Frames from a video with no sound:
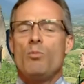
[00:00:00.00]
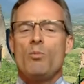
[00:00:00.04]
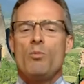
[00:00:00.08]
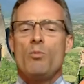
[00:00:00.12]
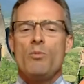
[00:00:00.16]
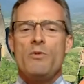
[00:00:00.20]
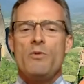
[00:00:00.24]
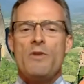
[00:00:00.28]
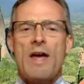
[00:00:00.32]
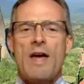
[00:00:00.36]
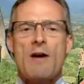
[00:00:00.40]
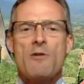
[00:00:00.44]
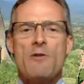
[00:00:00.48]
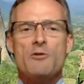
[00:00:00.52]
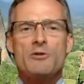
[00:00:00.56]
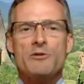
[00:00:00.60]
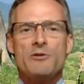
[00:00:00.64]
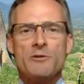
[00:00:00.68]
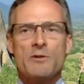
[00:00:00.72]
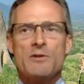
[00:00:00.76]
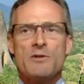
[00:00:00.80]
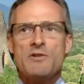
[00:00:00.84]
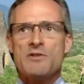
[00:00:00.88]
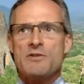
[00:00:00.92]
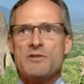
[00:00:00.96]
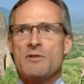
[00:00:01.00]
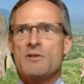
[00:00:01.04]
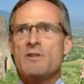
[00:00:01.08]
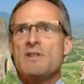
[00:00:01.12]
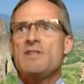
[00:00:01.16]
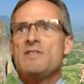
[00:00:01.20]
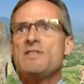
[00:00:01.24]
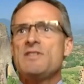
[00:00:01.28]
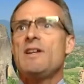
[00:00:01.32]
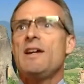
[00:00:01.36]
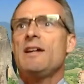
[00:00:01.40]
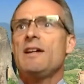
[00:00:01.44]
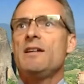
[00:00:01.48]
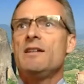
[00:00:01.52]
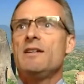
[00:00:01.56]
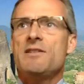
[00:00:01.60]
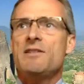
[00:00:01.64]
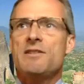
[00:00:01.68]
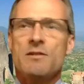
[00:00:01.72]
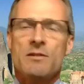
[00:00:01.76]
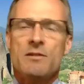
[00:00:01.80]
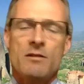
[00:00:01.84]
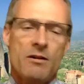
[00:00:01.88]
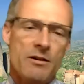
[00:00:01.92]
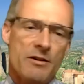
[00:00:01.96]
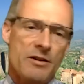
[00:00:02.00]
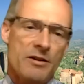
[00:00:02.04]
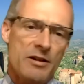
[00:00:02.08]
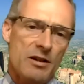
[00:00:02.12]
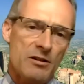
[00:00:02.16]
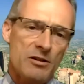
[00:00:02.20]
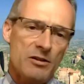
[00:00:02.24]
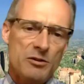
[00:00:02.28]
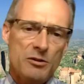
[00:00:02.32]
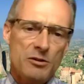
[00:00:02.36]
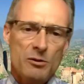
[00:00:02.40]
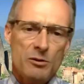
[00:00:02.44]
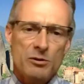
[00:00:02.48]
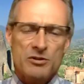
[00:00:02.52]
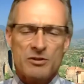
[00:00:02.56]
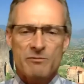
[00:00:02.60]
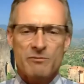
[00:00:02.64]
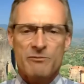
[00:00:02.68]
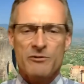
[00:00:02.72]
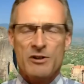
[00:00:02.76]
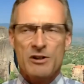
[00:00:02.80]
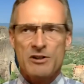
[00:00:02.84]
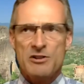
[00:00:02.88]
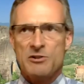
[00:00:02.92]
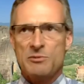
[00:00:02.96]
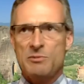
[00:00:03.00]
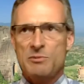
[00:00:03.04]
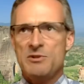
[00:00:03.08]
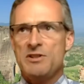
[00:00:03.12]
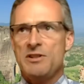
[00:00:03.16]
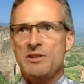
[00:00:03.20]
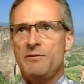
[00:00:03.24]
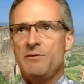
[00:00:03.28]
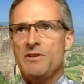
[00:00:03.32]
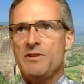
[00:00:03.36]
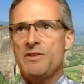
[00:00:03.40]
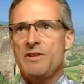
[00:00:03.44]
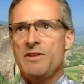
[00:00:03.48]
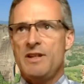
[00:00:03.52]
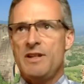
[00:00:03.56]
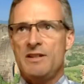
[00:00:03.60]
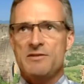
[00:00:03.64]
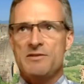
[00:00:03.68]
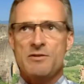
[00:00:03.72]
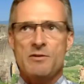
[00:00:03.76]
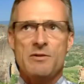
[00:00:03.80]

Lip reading: those first 30 seconds are there to do some very specific things.